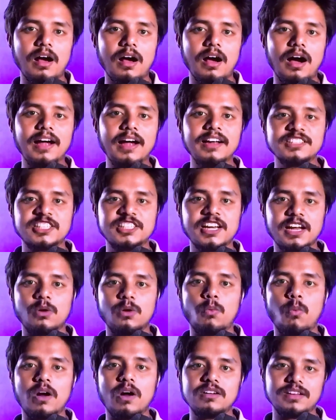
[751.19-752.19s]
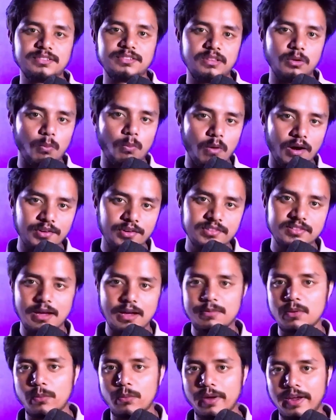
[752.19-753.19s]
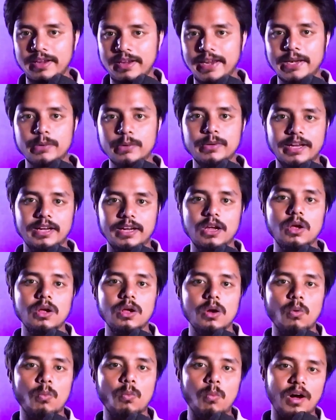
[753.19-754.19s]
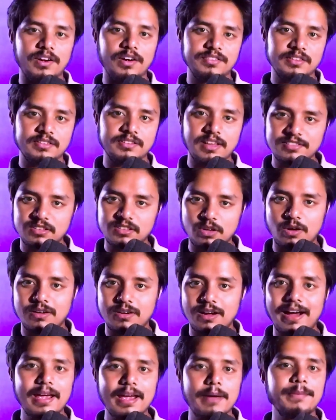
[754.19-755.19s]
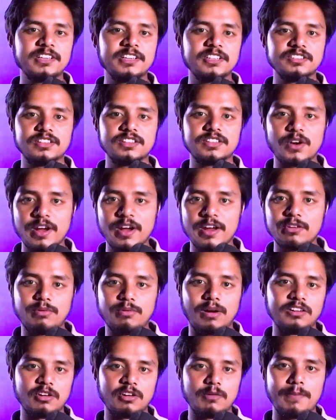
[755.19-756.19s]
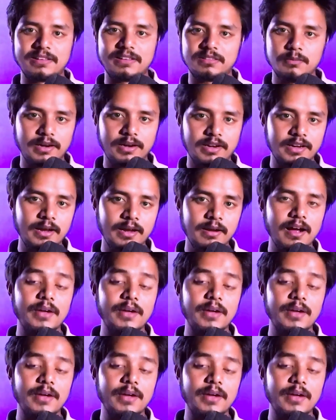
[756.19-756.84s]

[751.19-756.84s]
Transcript: I share what actually works every week, including what does not. I am Bisho, founder of Maximum Marketing.